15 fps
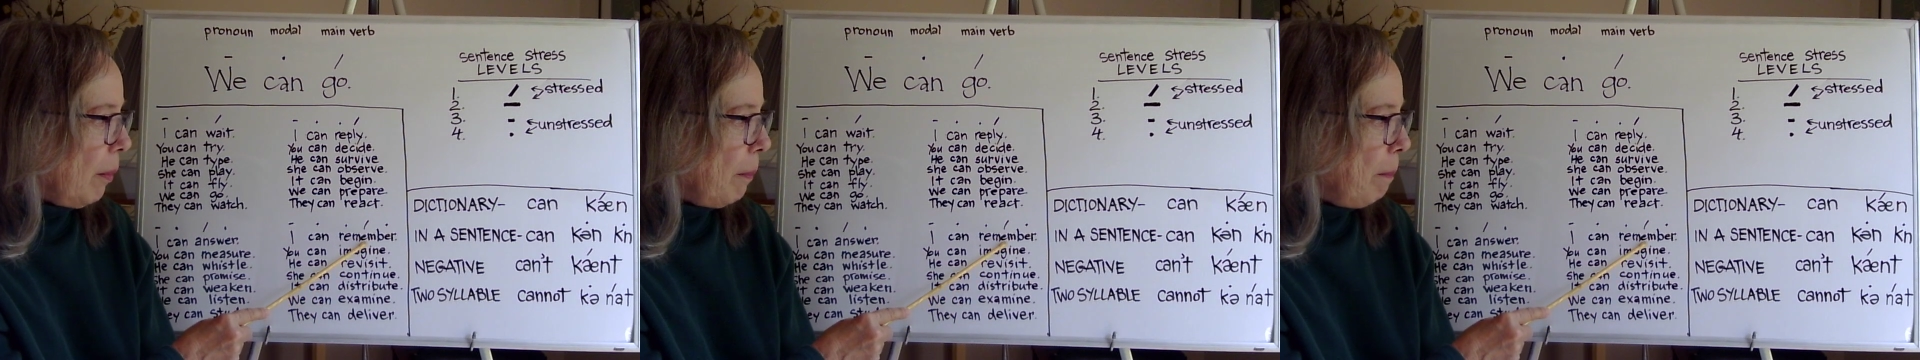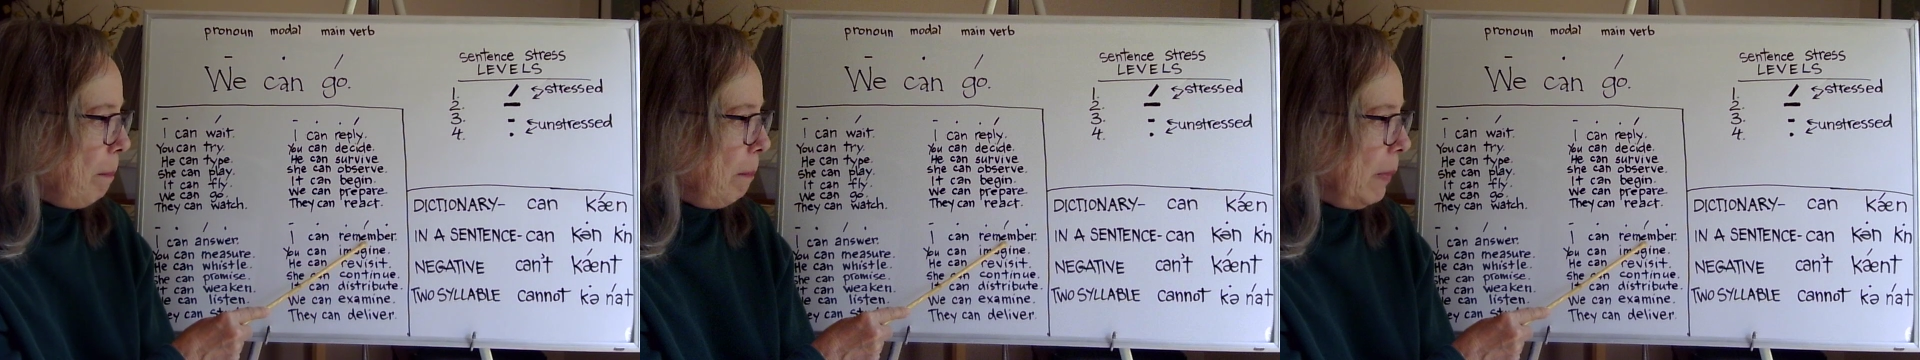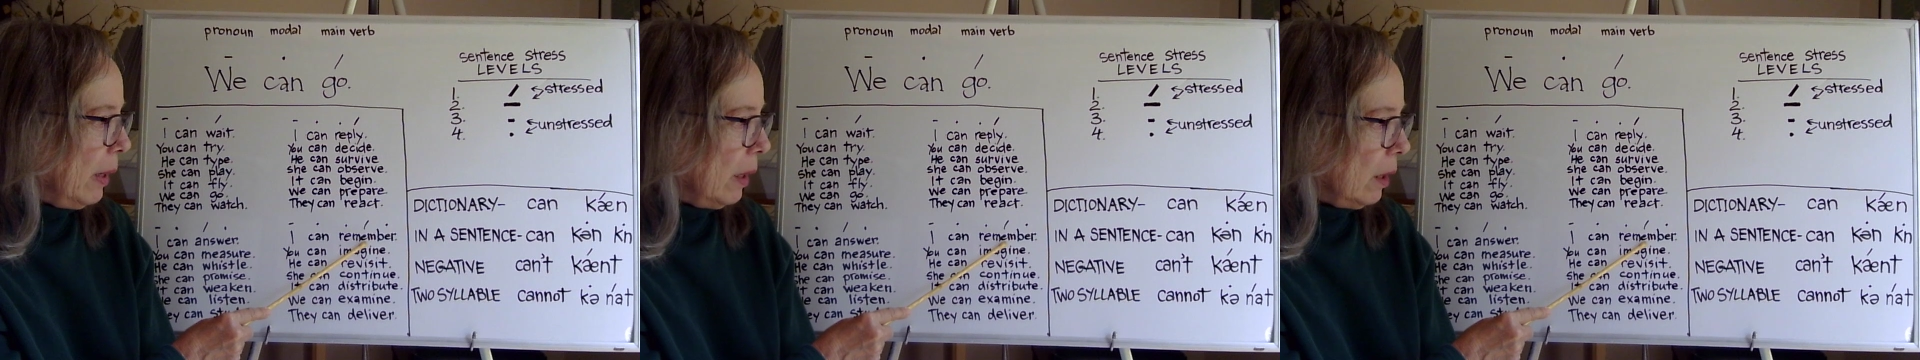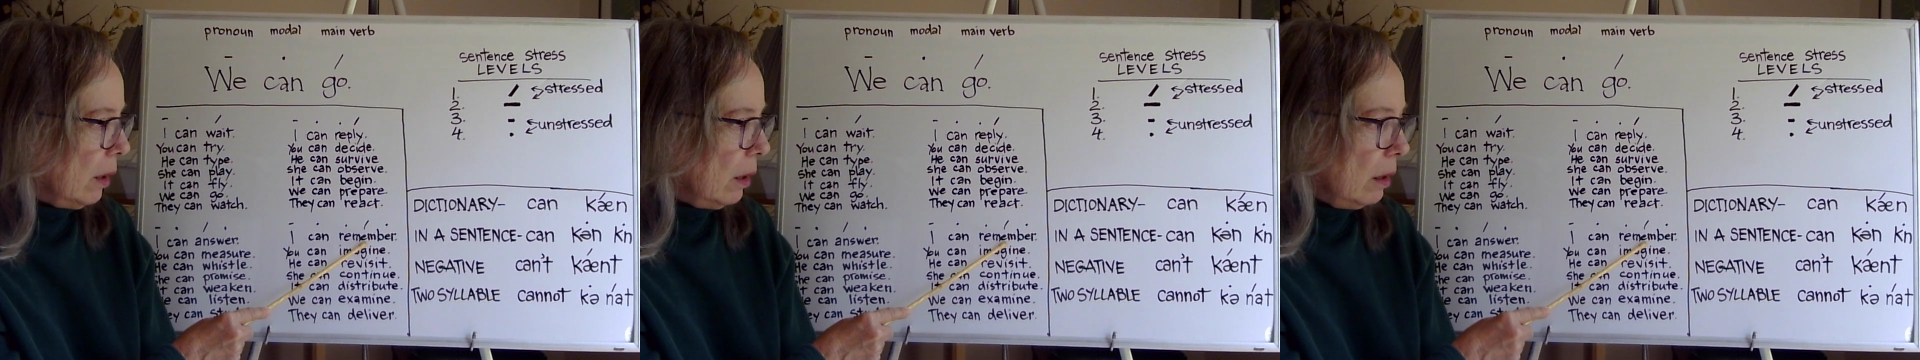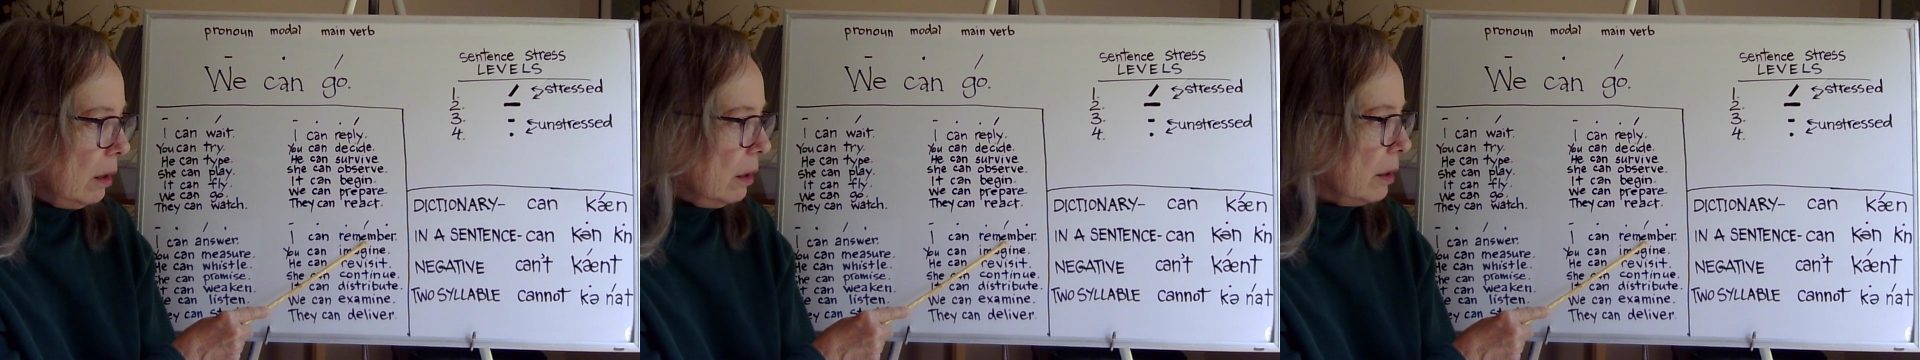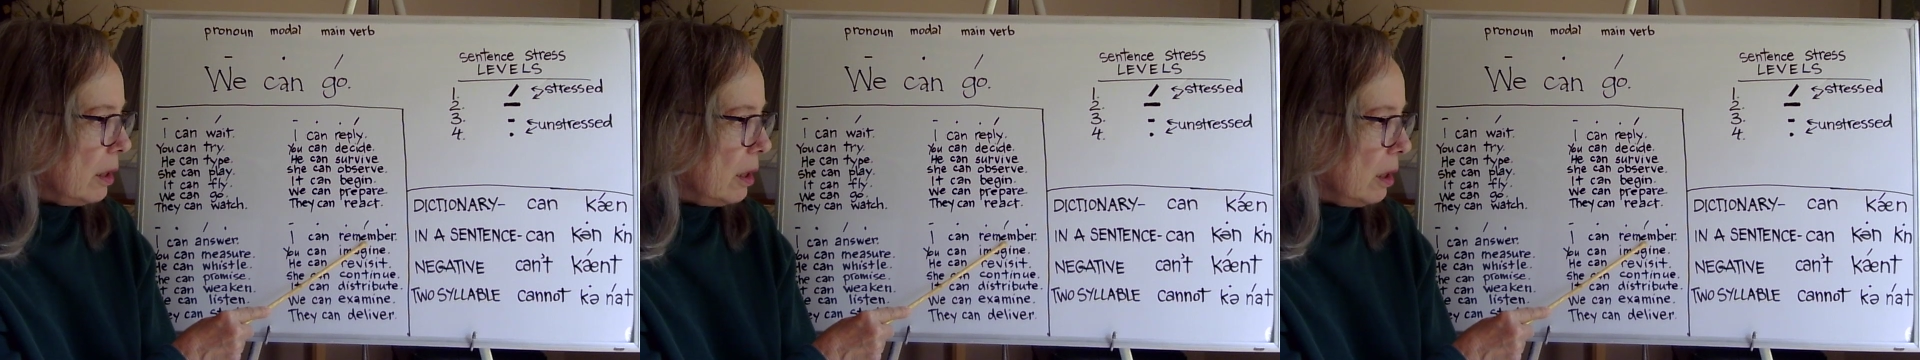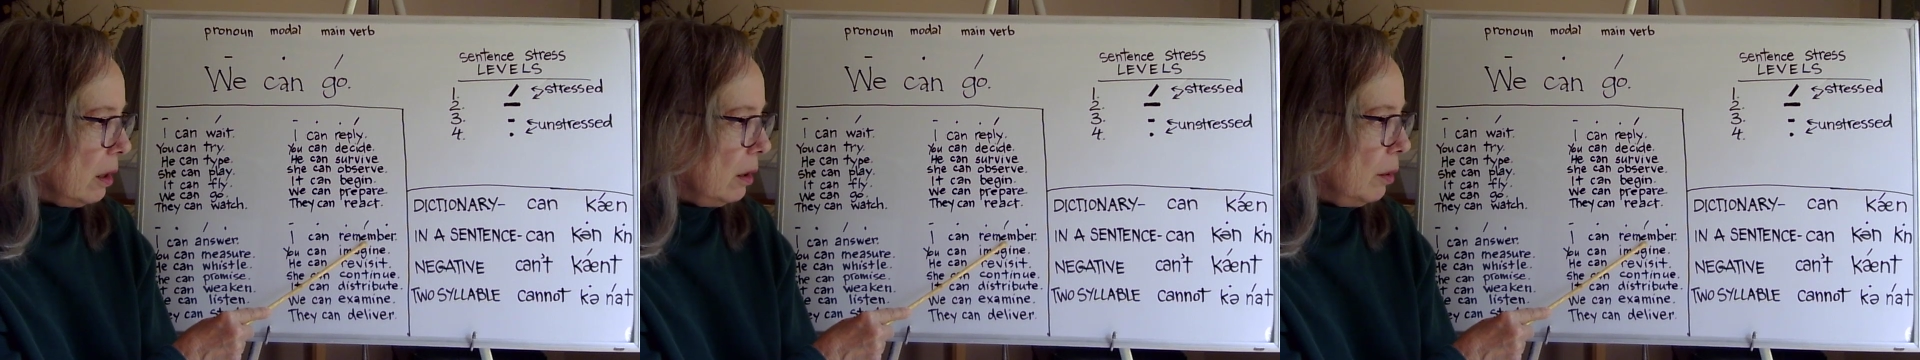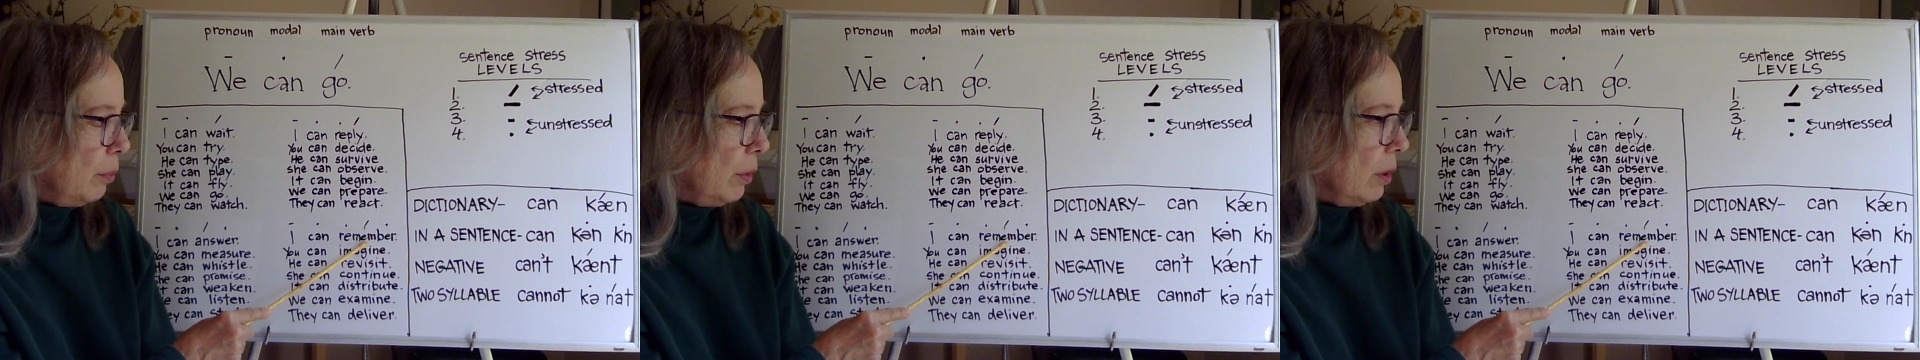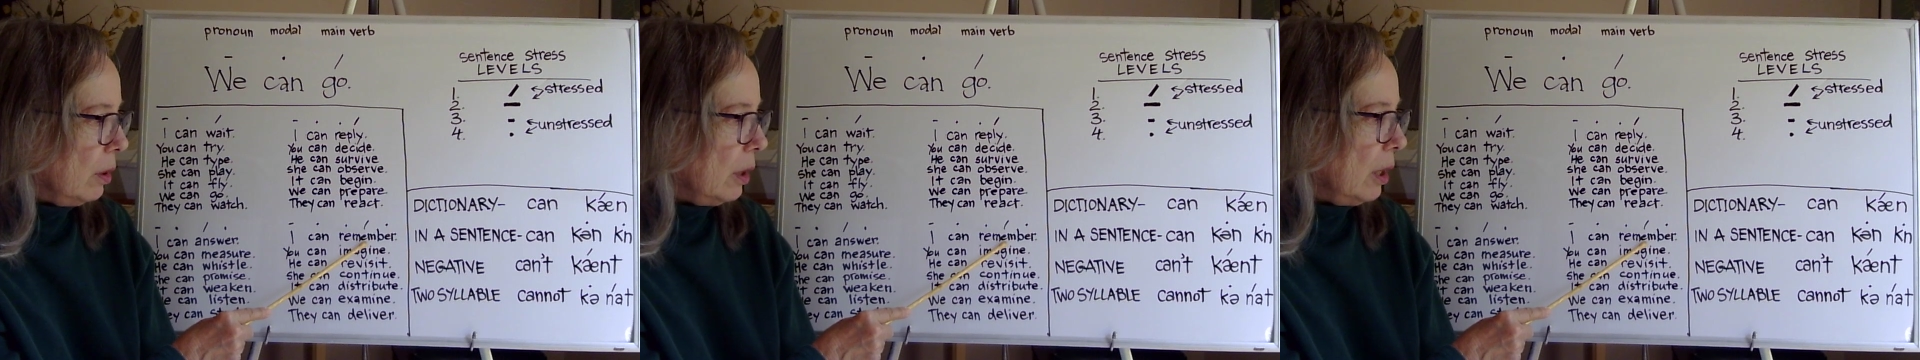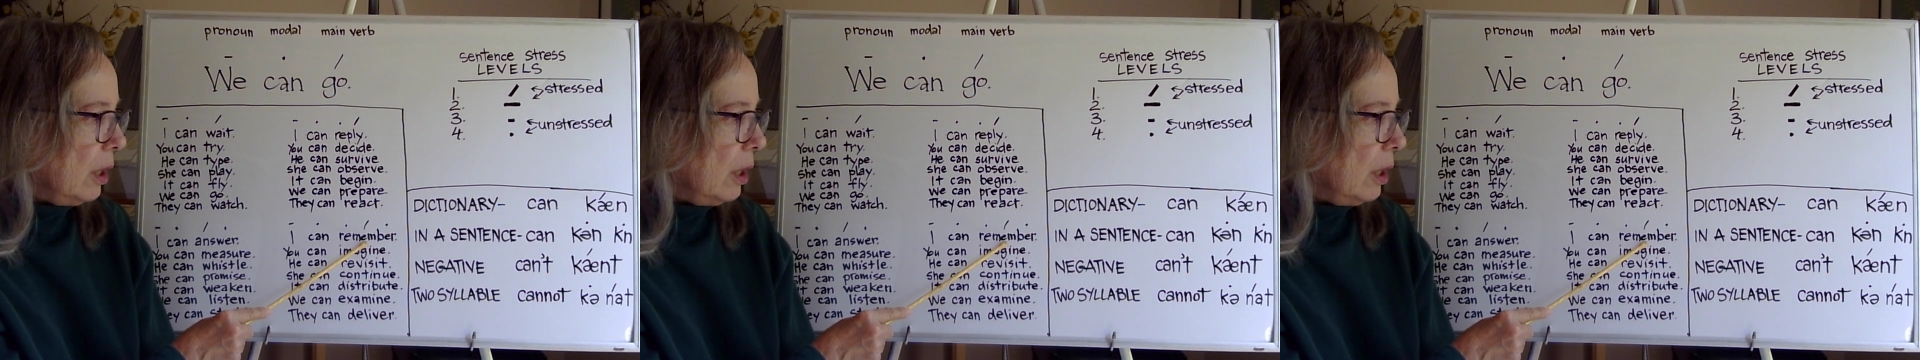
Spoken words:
middle syllable